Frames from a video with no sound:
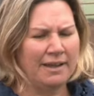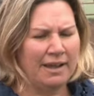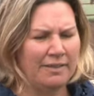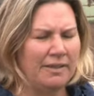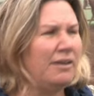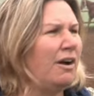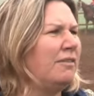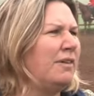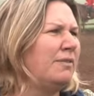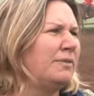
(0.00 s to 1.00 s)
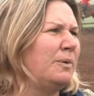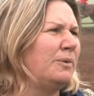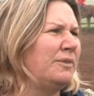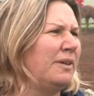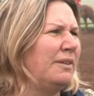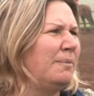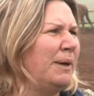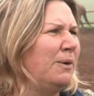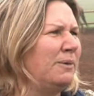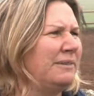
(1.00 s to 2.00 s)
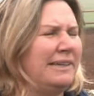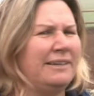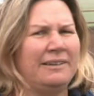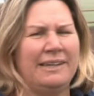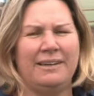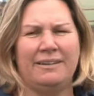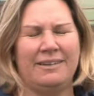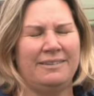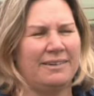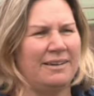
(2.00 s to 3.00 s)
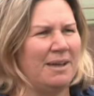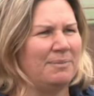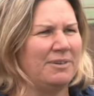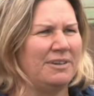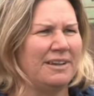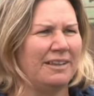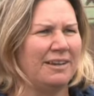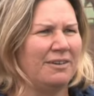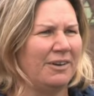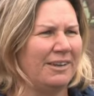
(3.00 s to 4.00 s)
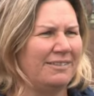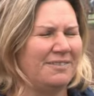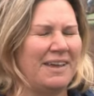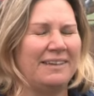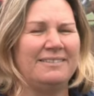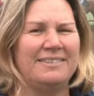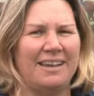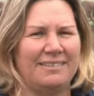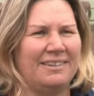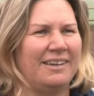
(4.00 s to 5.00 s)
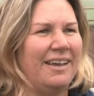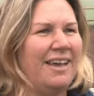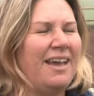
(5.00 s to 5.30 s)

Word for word: And then of of course the the big horse Legal Eagle. He's done absolutely nothing wrong. He's fantastic.